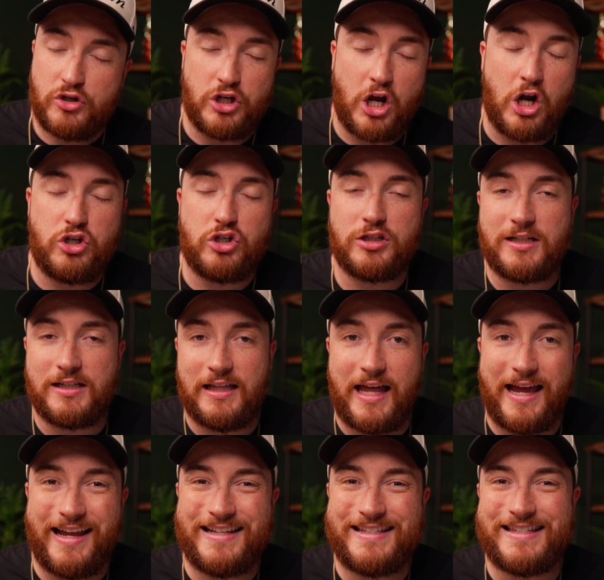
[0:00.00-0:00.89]
100
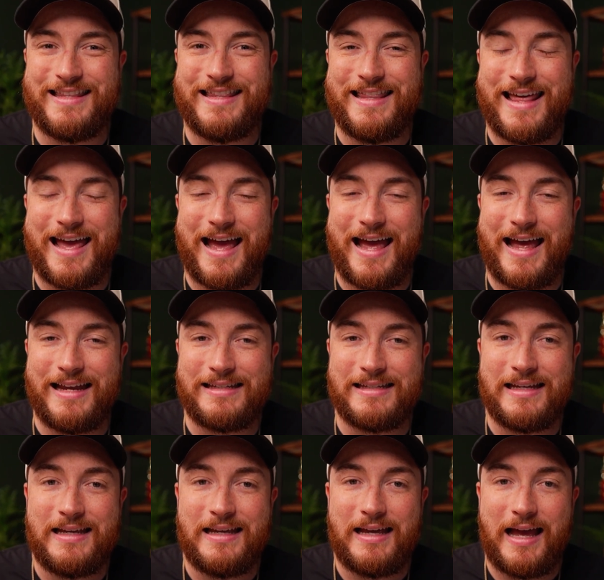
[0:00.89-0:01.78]
clients
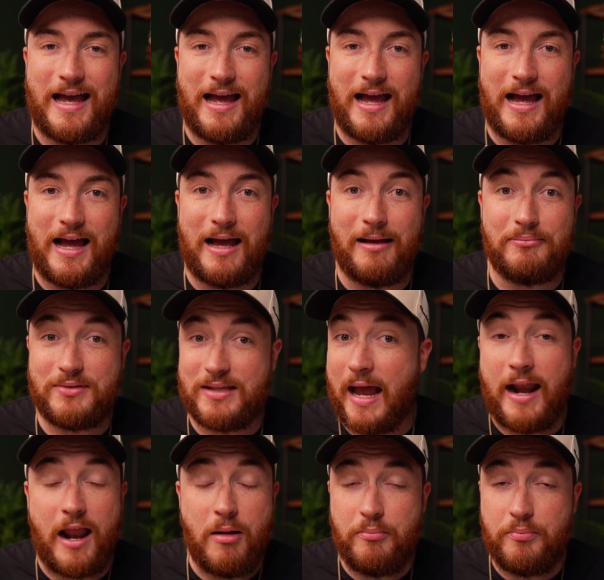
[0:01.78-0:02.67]
that
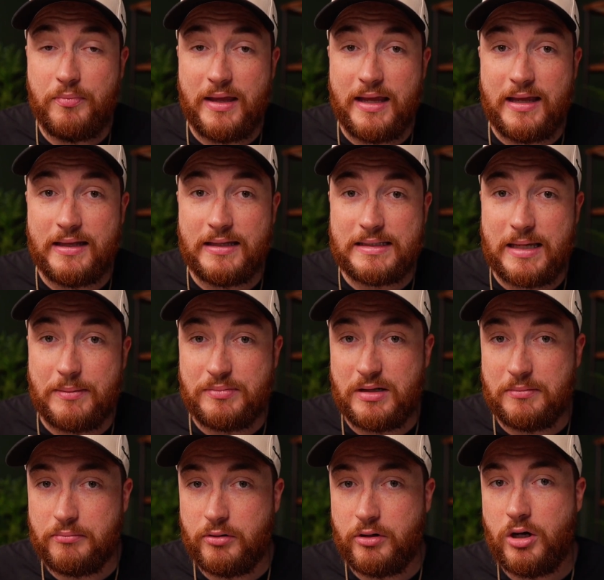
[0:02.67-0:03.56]
sign up in
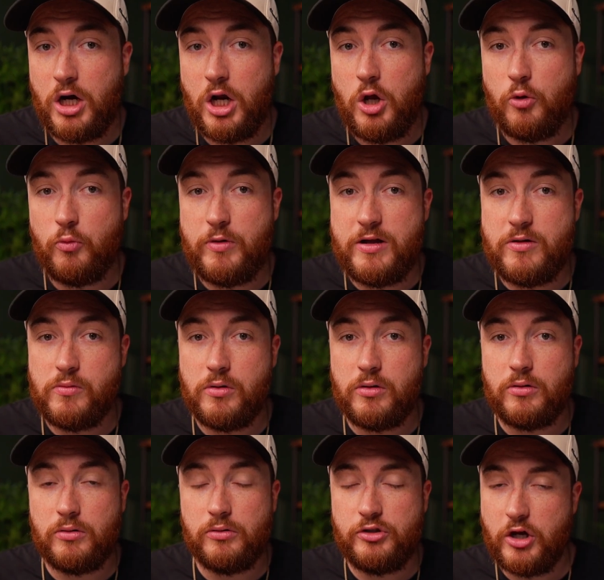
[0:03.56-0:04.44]
September, we
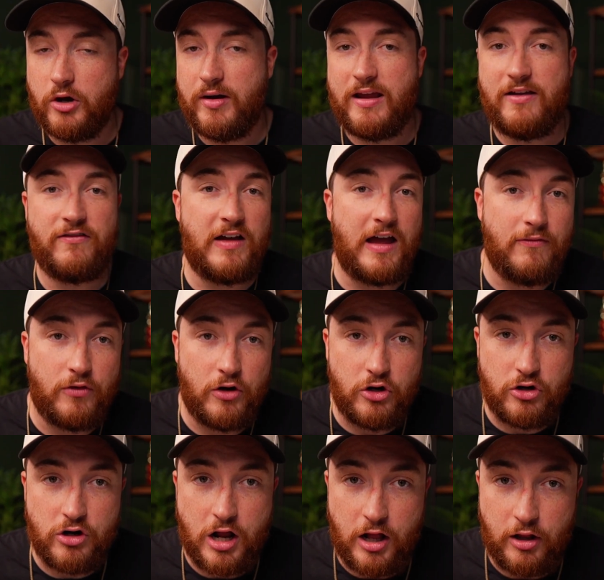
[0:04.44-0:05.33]
will donate
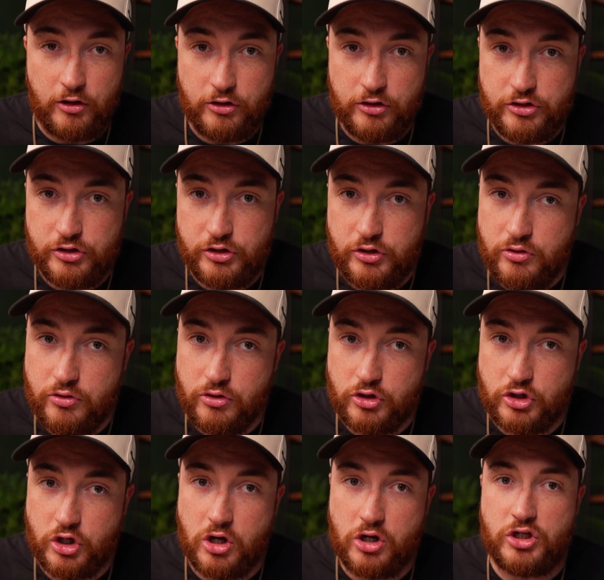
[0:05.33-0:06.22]
$500 to your
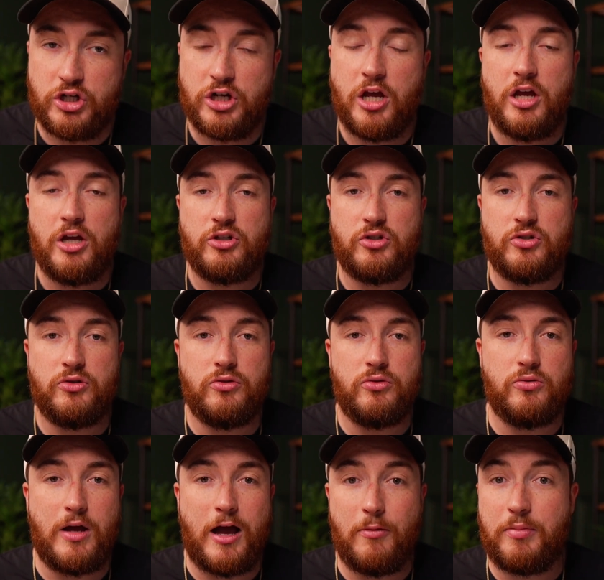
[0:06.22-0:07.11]
church
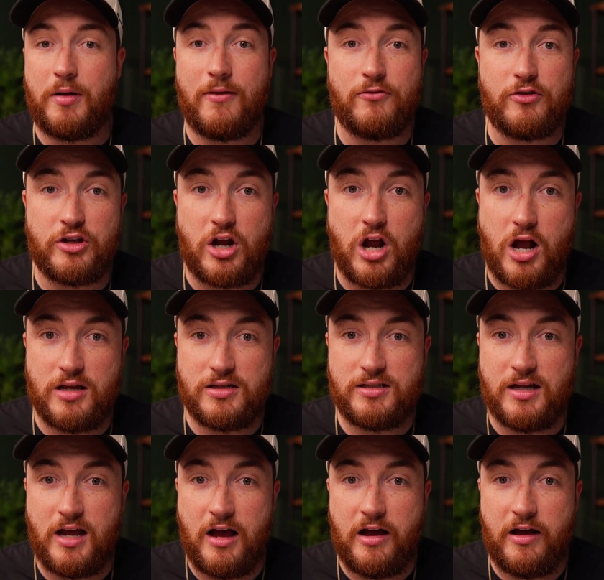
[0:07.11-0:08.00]
to help cover the
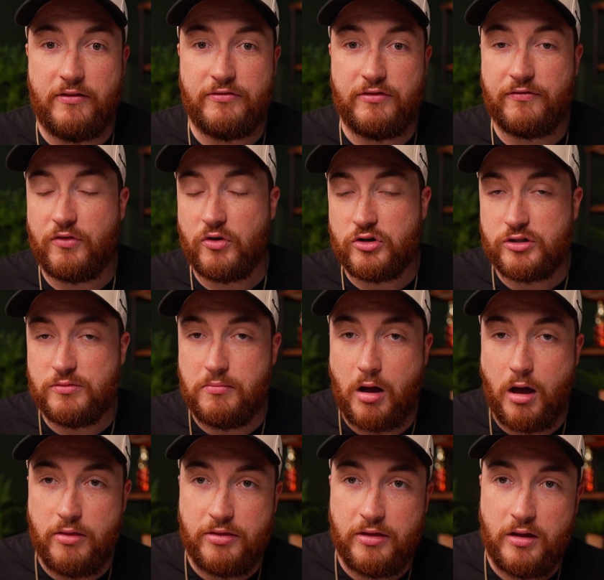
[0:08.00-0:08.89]
cost of the first
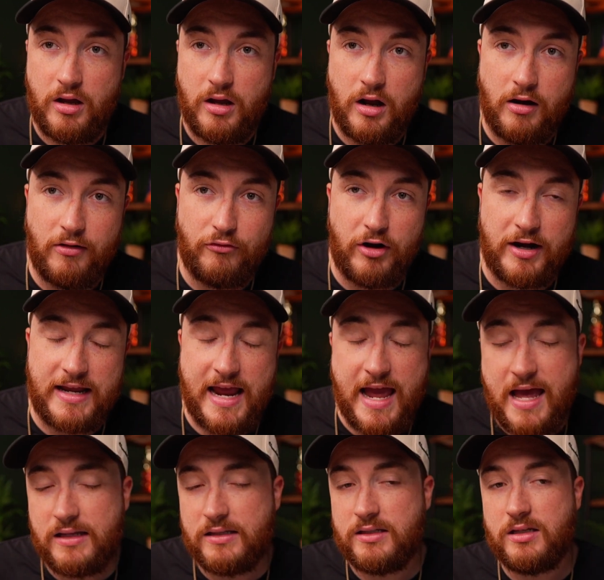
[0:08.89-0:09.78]
month of running
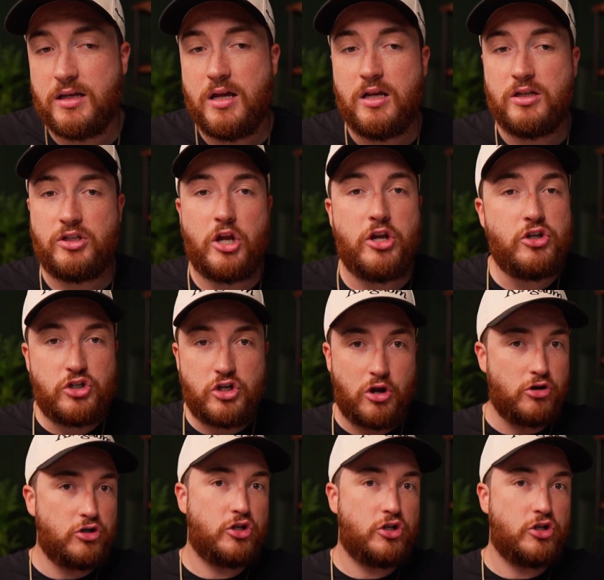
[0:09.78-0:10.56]
ads. So you should go to